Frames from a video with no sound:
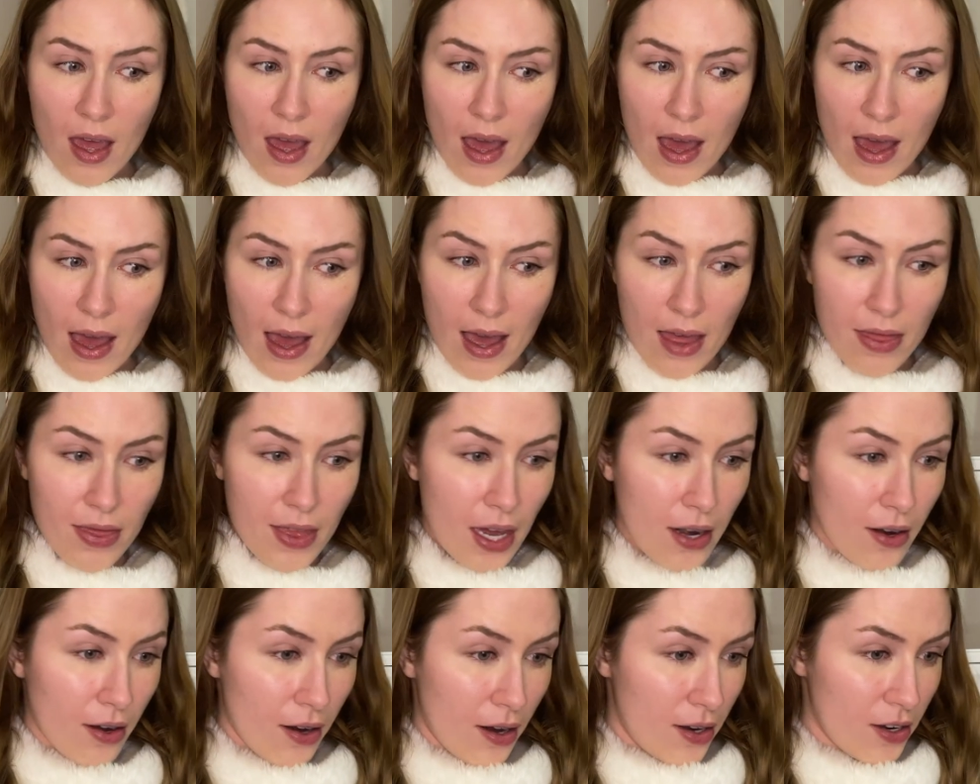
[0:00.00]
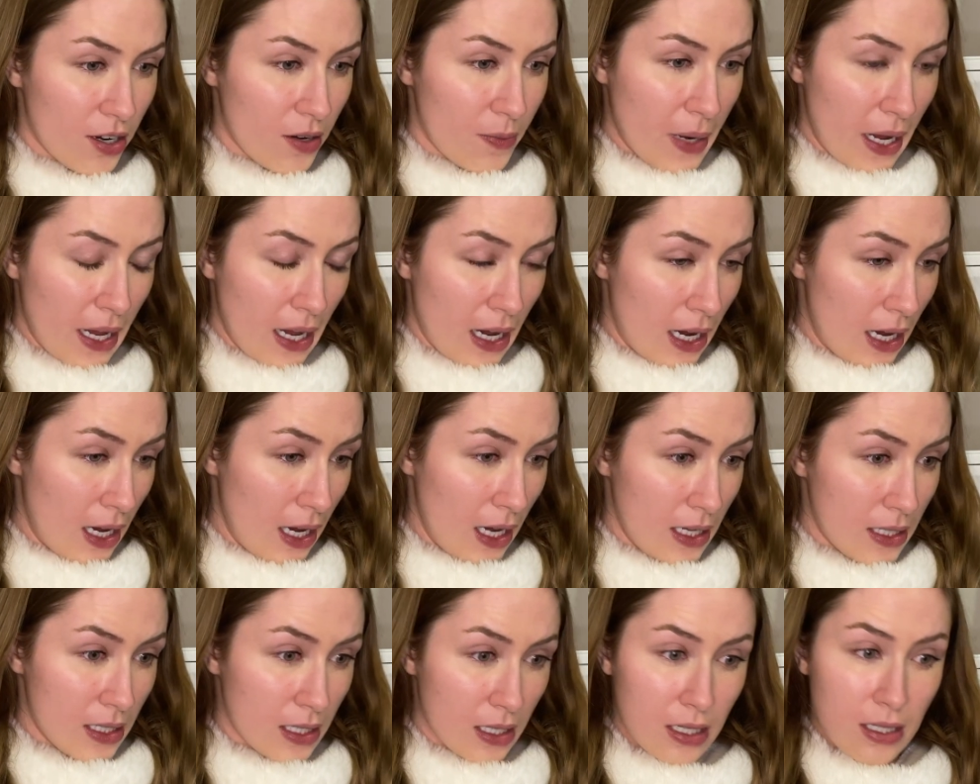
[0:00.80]
and then under my
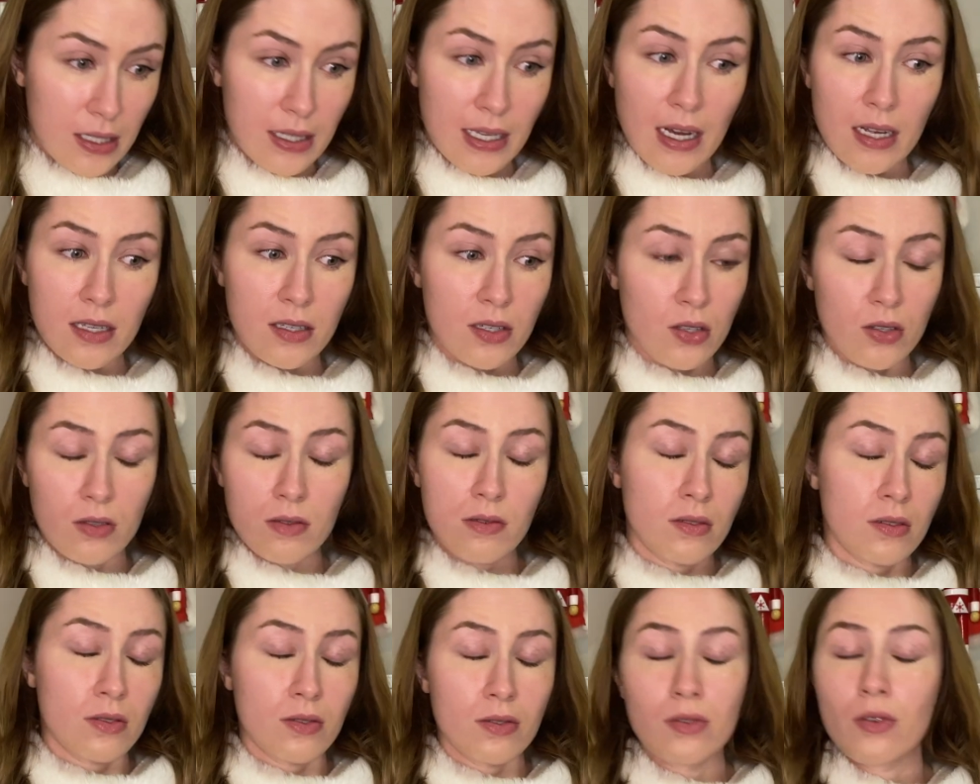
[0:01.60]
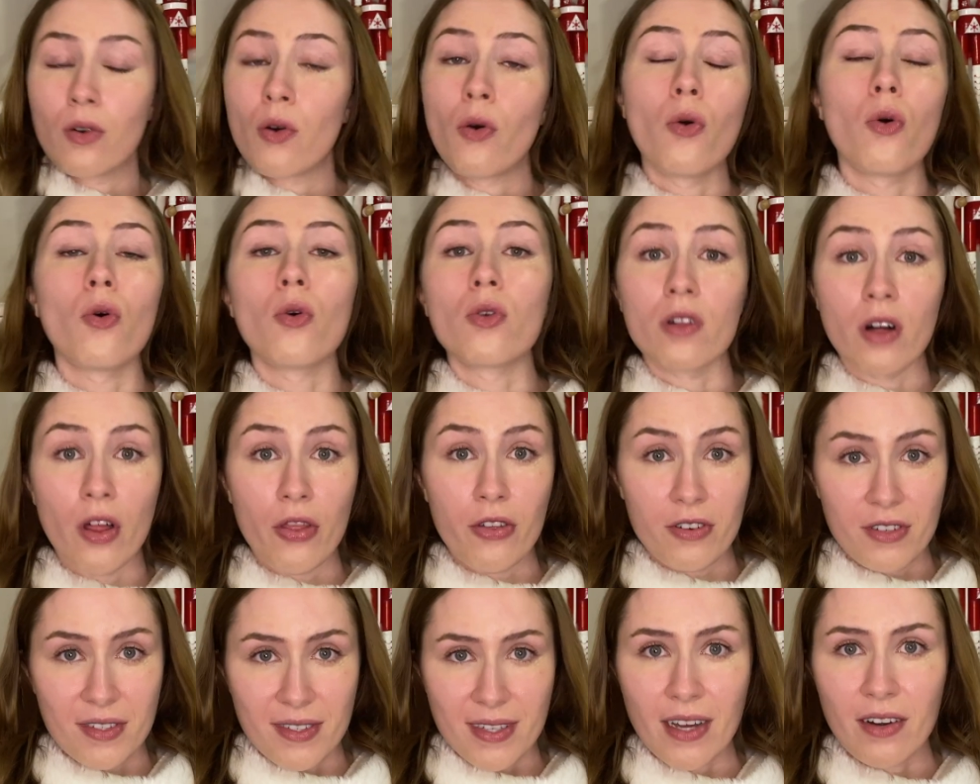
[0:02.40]
eyes because that's a whole other
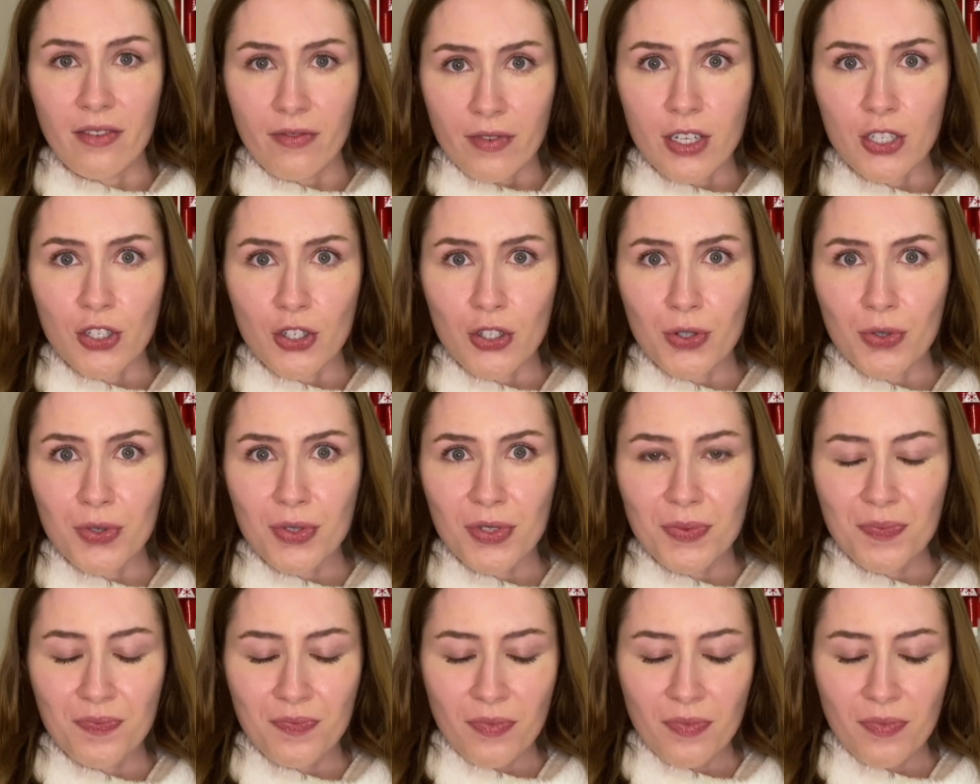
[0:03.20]
set of issues.